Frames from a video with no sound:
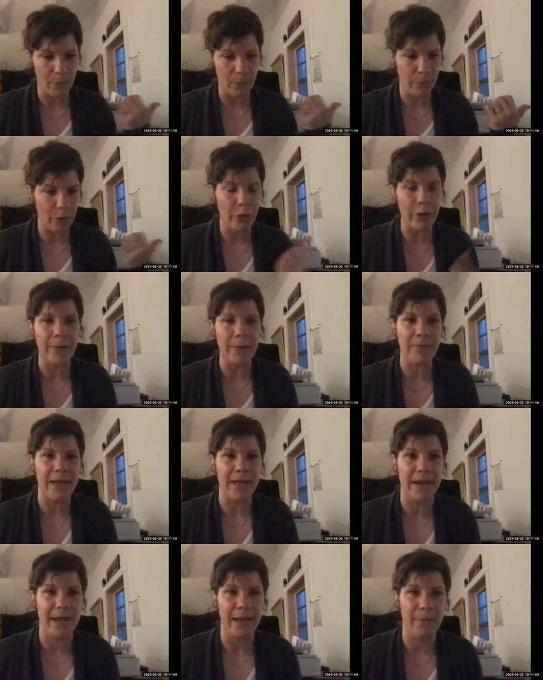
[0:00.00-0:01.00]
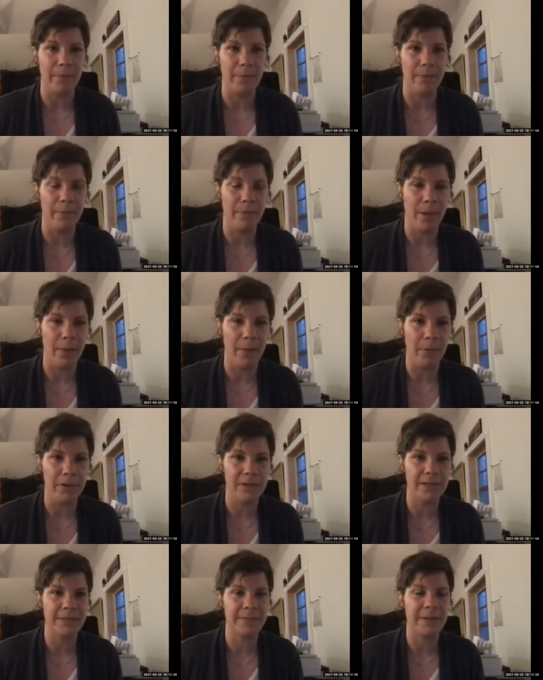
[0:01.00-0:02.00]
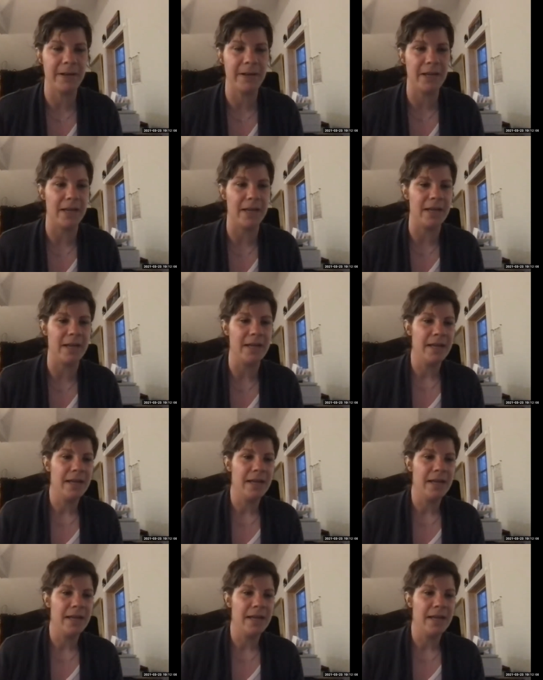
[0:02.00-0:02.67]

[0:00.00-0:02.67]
program that I'm uh, participating in,